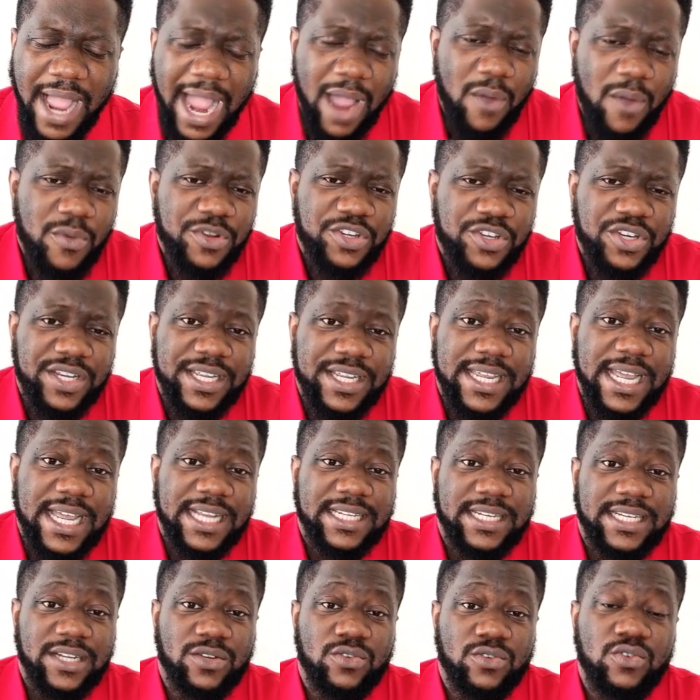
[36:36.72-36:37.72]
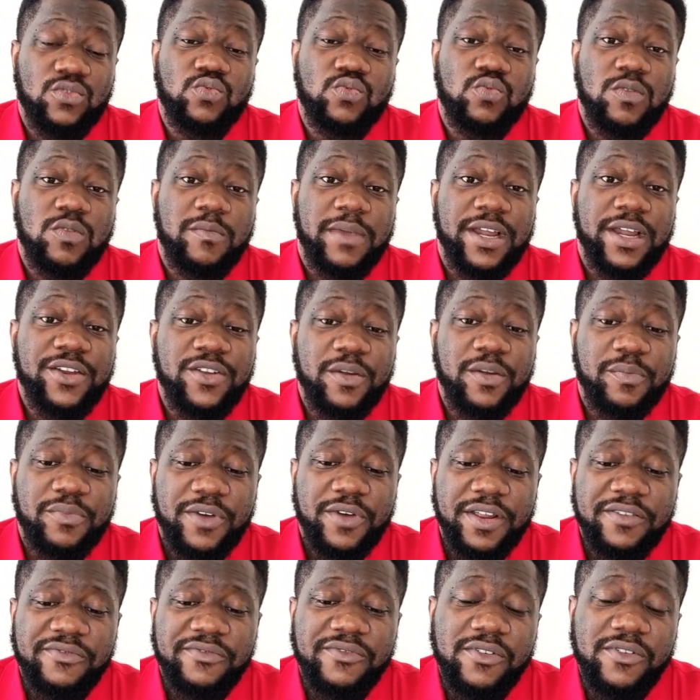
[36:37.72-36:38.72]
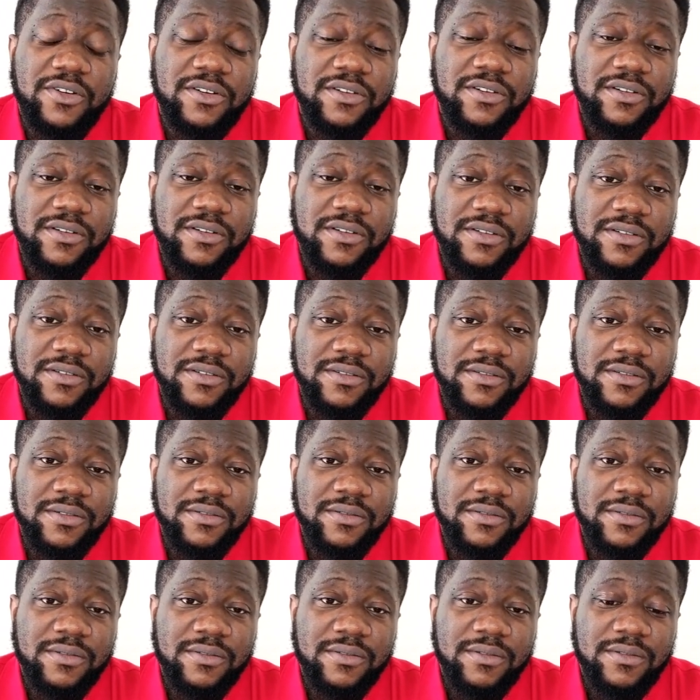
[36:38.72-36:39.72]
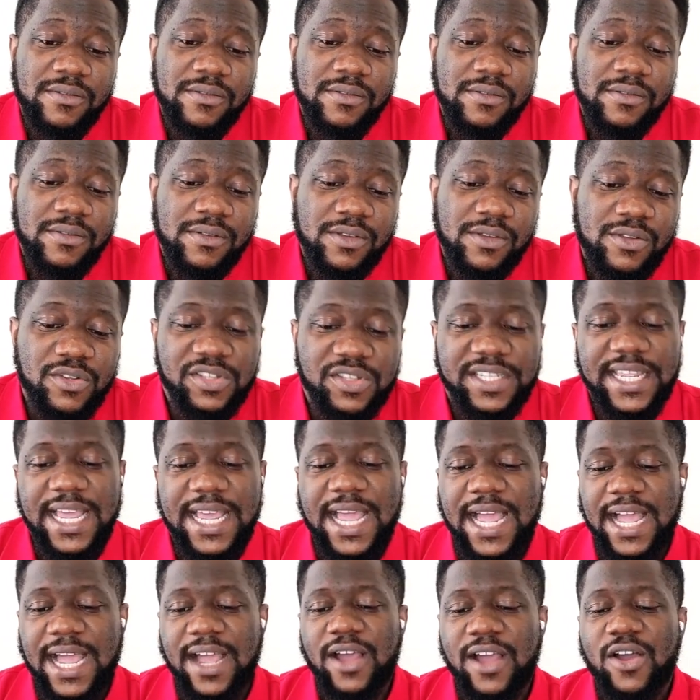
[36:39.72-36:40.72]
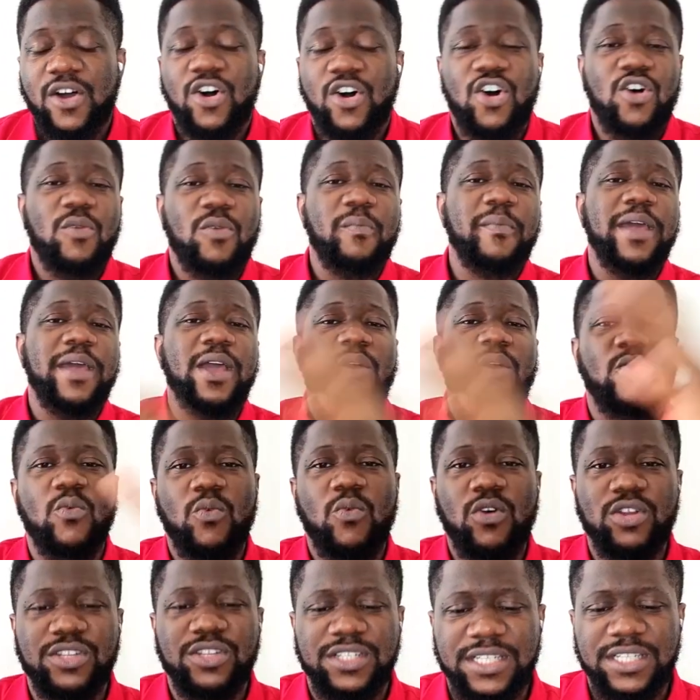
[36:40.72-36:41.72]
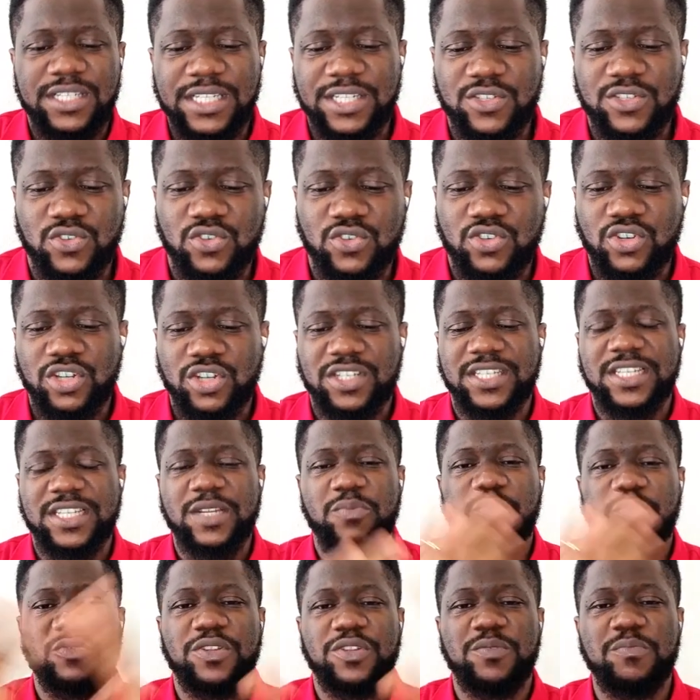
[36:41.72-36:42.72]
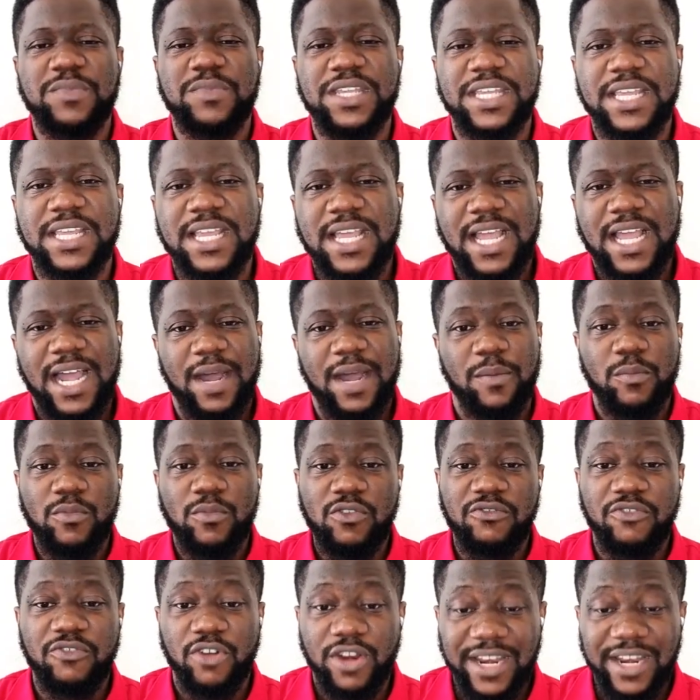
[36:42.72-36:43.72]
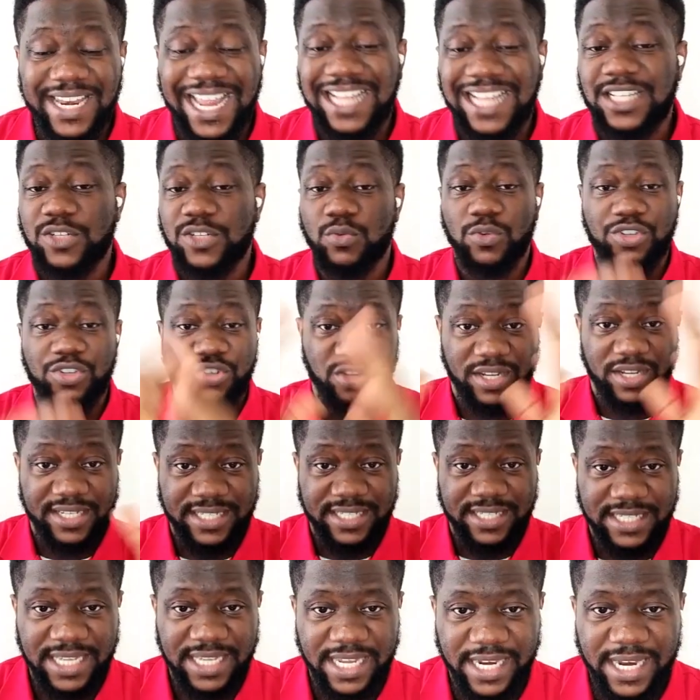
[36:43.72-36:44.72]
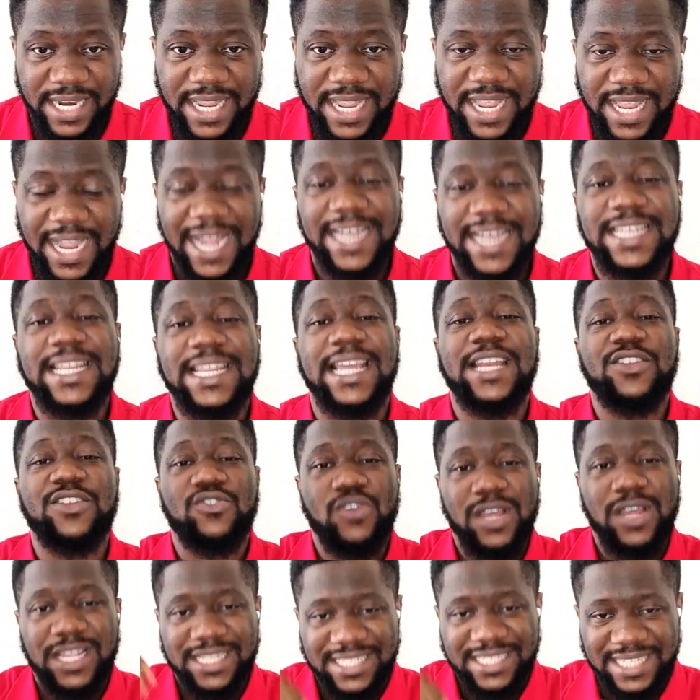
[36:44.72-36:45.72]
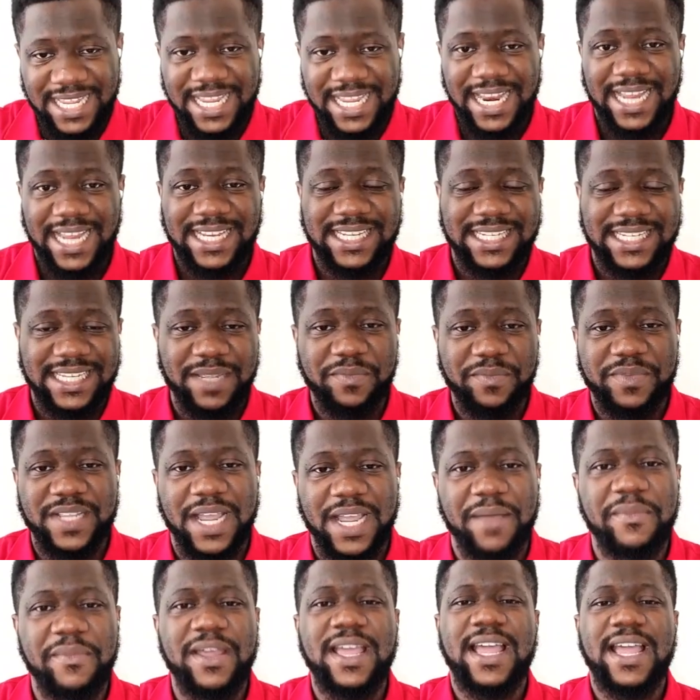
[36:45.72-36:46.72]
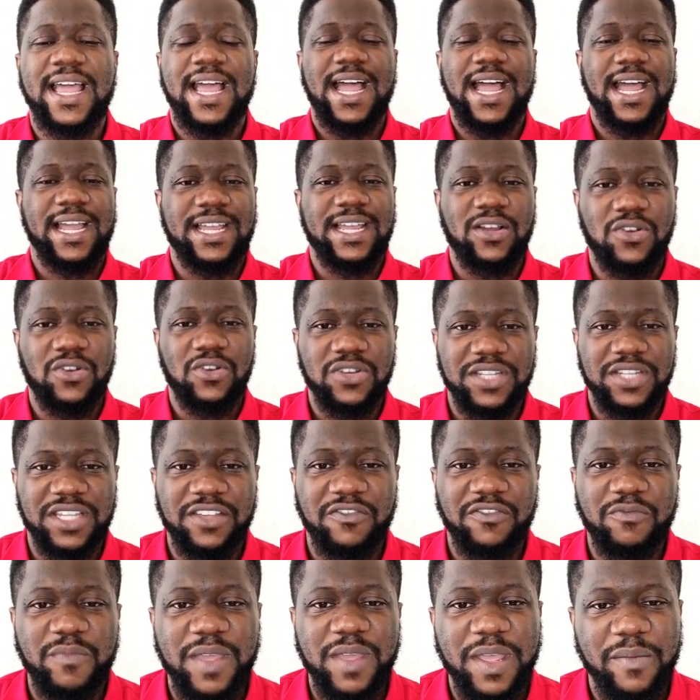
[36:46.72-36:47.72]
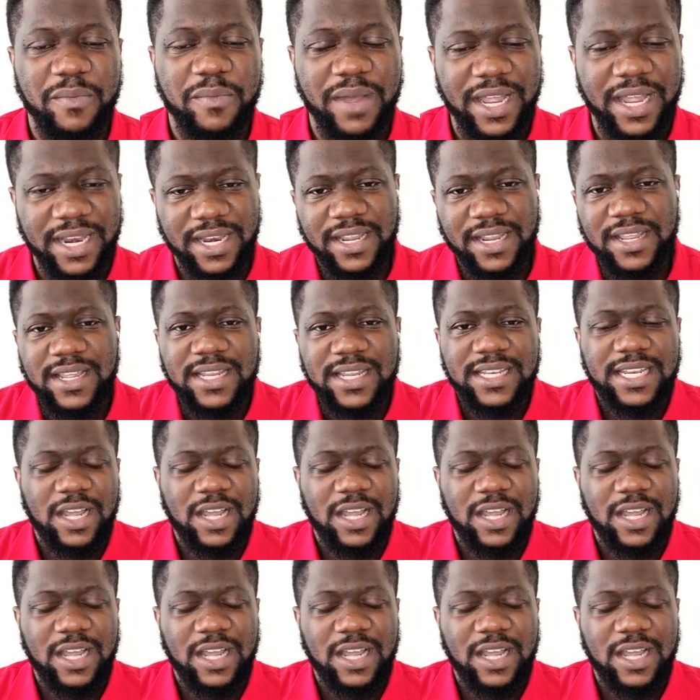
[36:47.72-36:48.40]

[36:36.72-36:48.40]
How would you get the good woman you're praying for? You say, ah, all men want is to just sleep with me and move on. That is what you are saying. And then you are saying at the same time, ah, God, give me a man